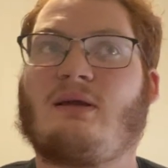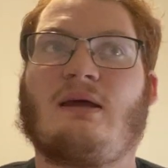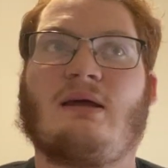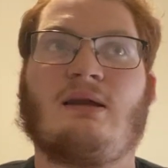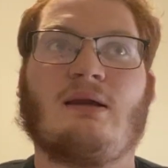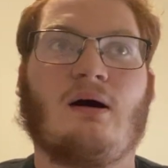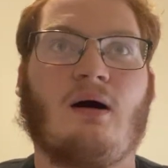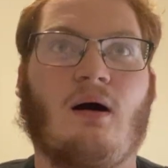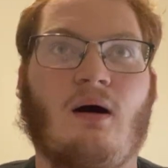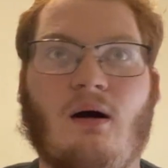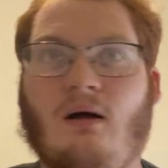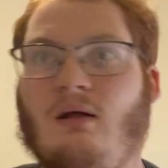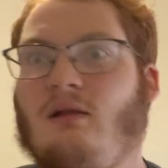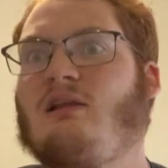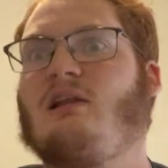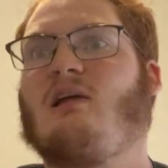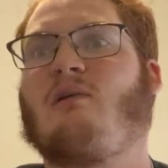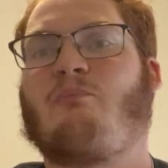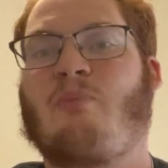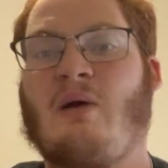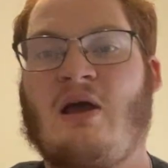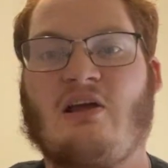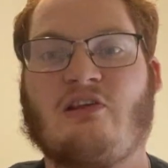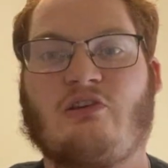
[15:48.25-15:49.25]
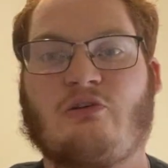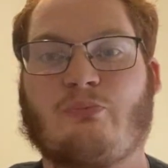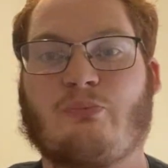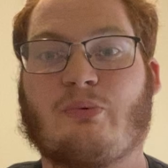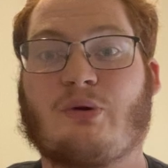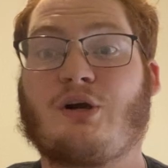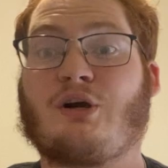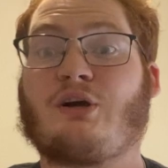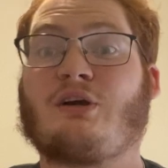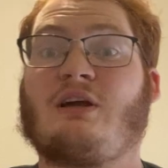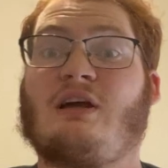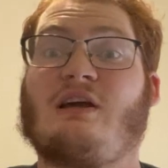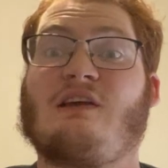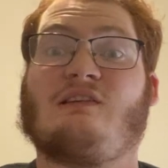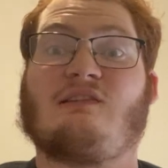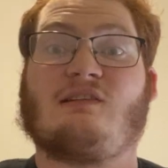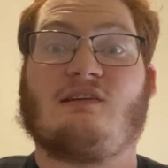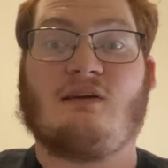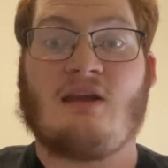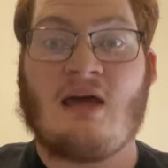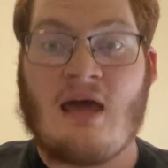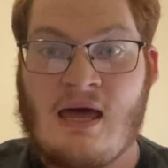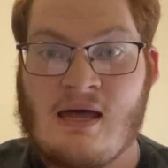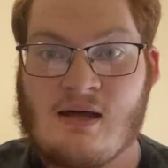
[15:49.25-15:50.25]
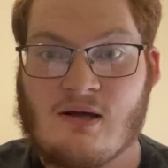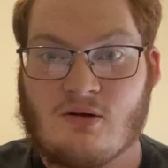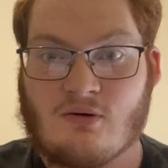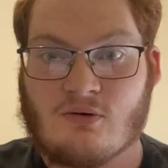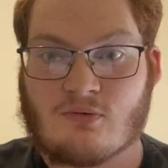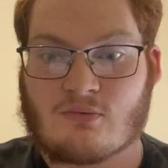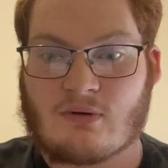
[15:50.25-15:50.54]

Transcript: and all of Pittsburgh is in hell